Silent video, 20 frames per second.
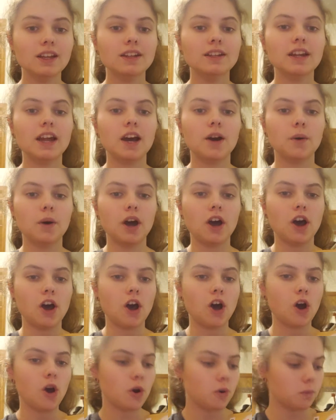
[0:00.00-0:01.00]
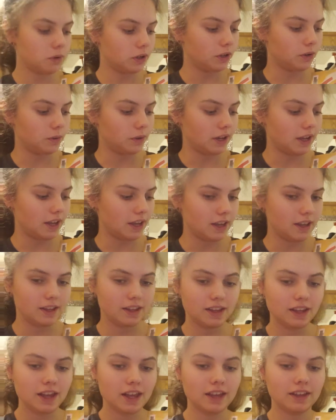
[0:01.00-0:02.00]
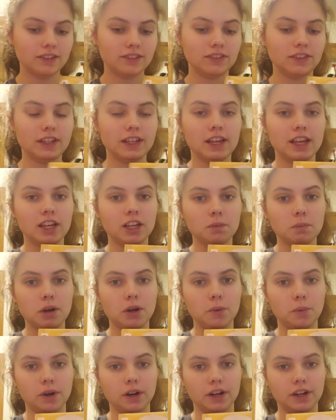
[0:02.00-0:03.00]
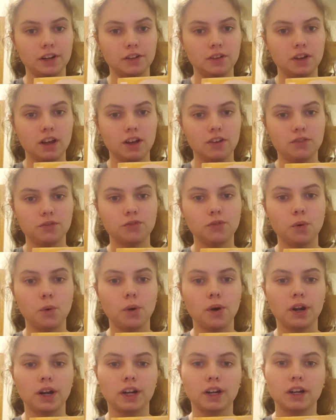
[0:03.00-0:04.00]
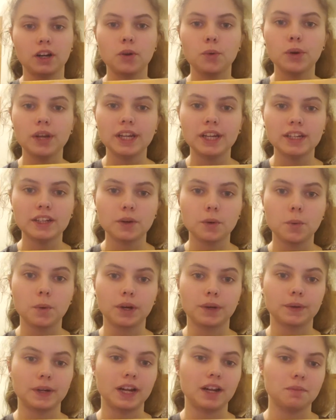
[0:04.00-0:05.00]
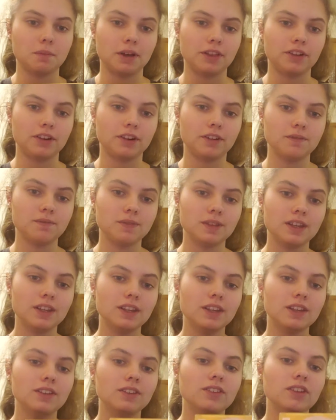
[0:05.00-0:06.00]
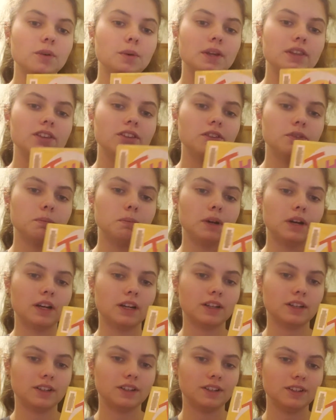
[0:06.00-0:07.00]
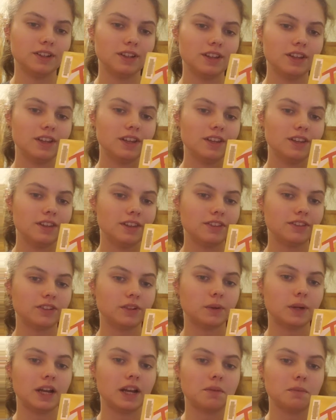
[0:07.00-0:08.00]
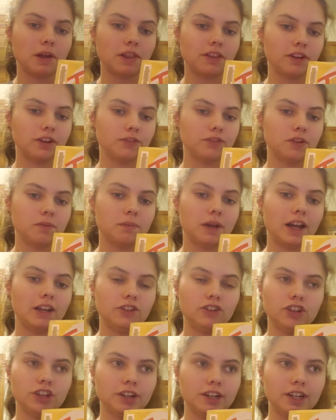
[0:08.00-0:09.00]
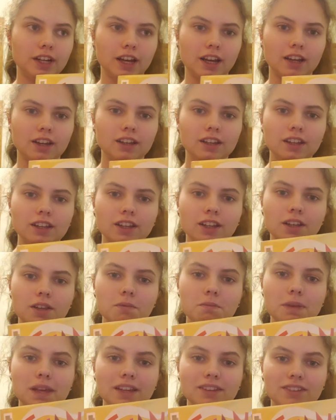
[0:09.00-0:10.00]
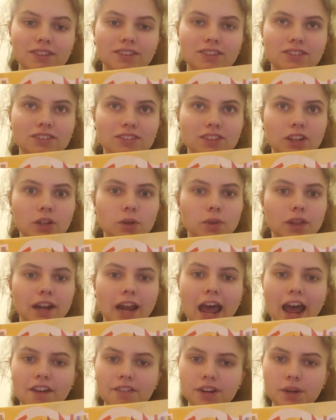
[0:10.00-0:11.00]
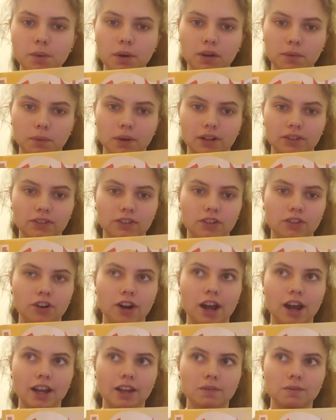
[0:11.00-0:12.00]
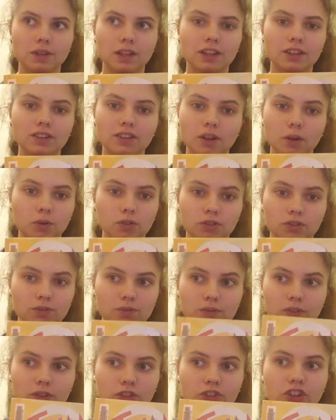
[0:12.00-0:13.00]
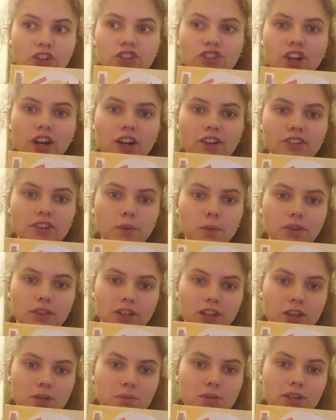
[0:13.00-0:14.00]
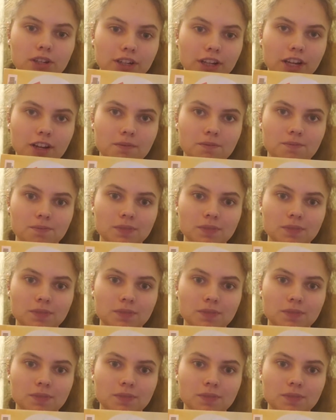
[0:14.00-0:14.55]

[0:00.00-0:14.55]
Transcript: Now, Omu is the Igbo word for queen or grandmother. So in this book, this grandmother from Nigeria makes the stew that everyone wants to try, and so she shares it with the community.